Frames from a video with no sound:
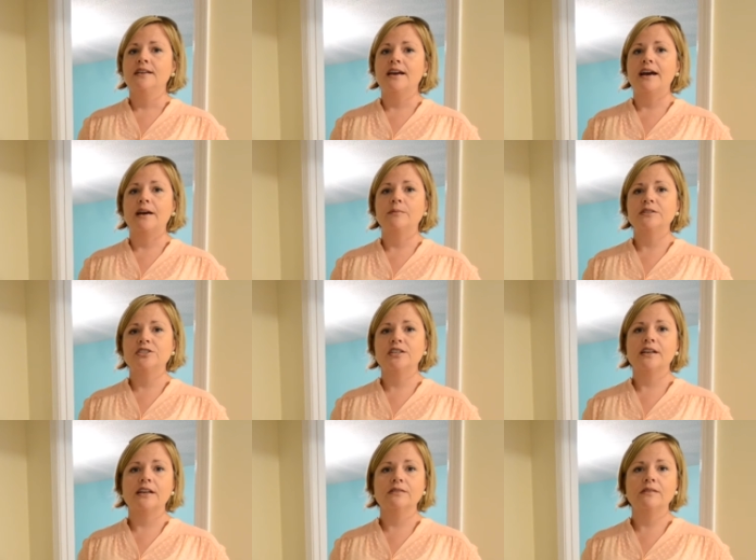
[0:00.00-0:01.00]
Um, it
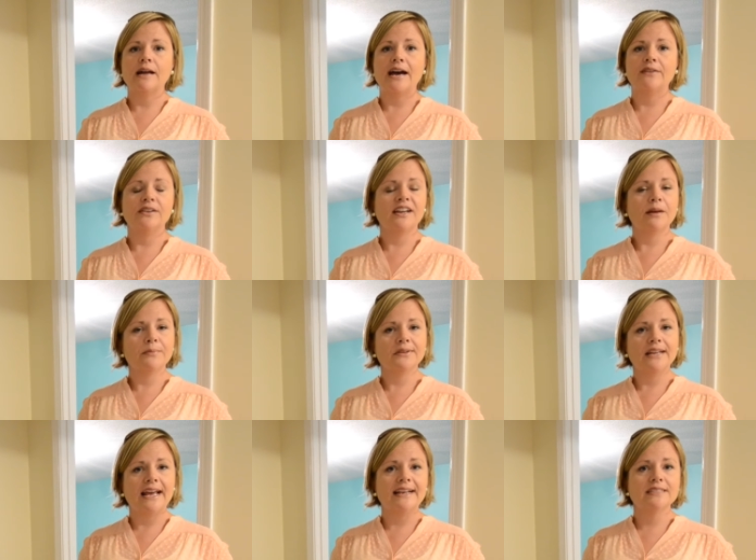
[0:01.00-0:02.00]
should go live in a couple
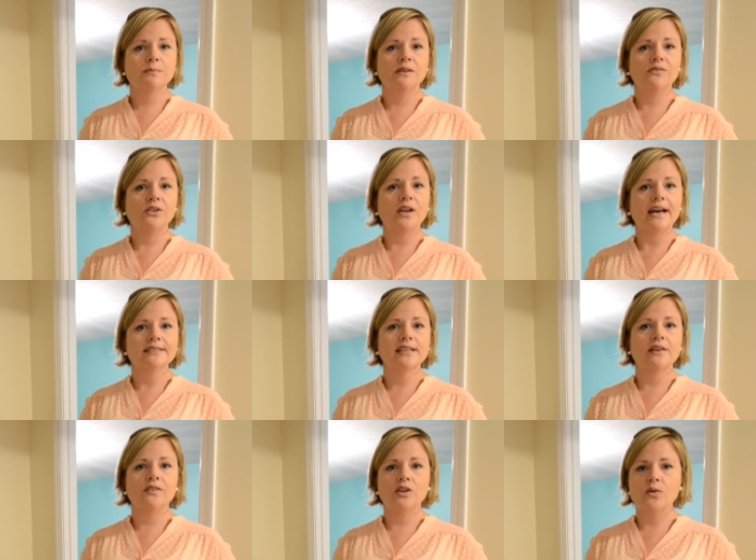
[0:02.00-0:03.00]
days, but if you guys
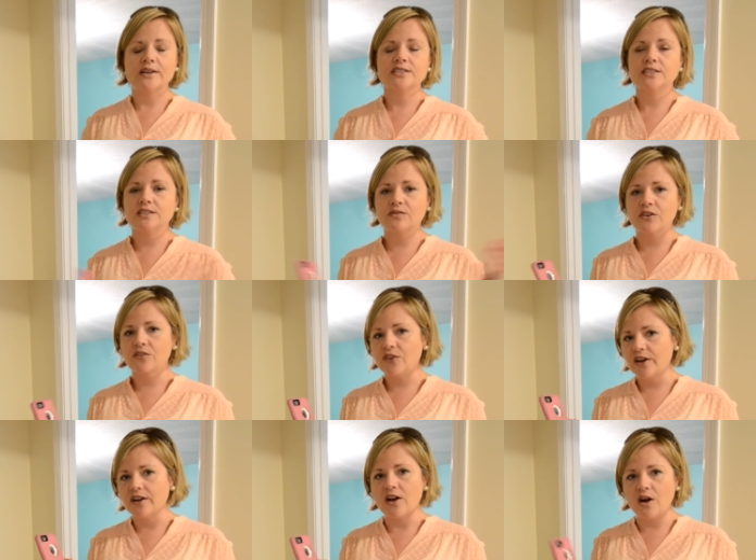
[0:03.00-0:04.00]
have any questions, feel
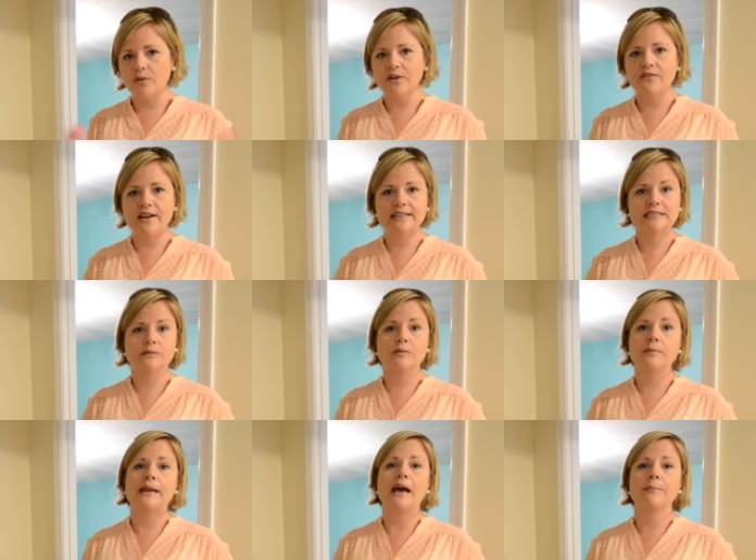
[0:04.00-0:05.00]
free to call one of us, and
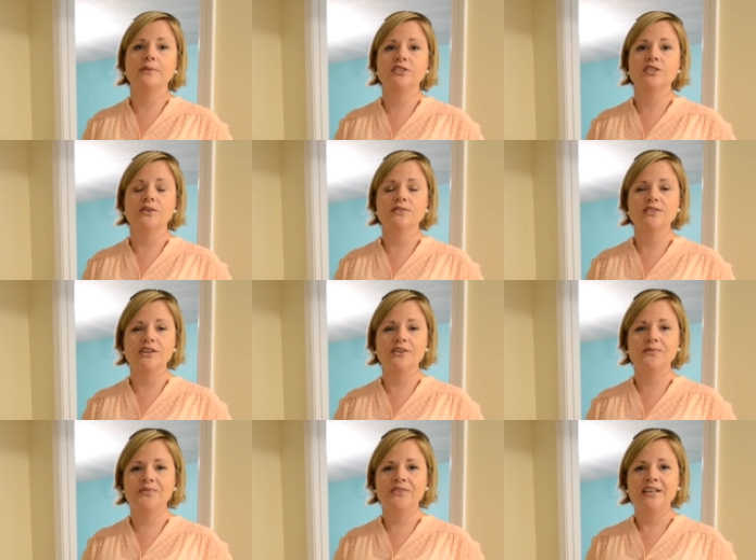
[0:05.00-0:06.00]
we'll be happy to show it to
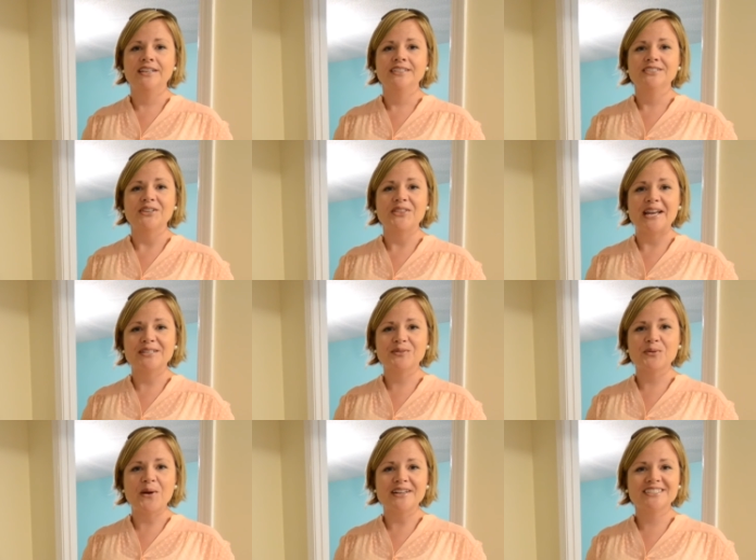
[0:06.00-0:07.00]
you. So thanks
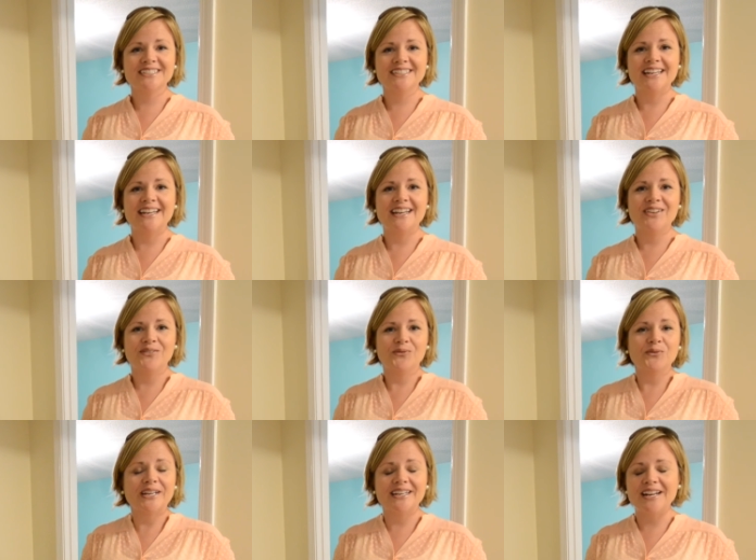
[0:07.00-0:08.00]
for watching, and
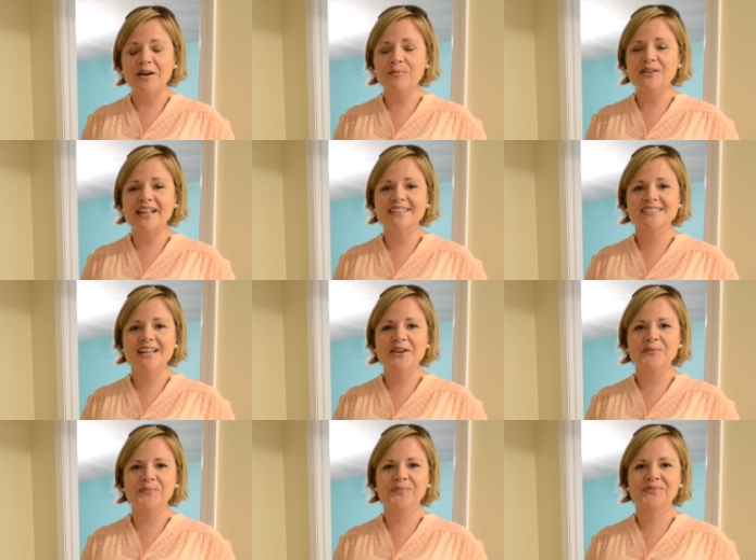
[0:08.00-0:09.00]
if we can help you, let us
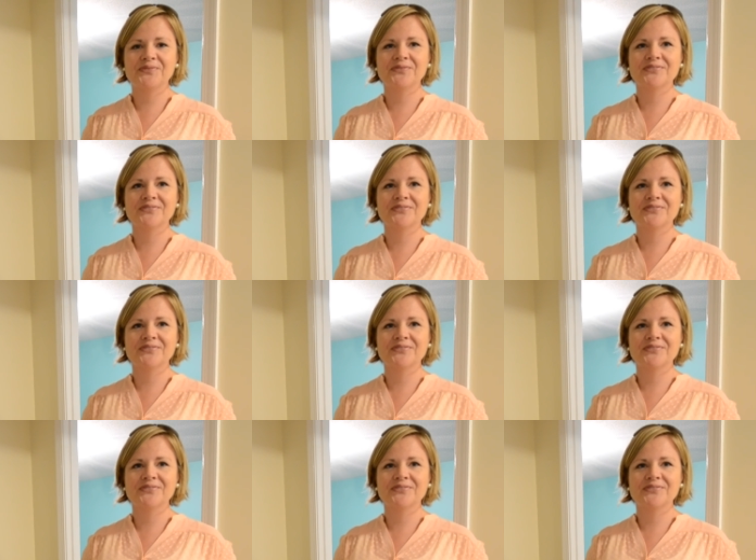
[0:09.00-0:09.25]
know.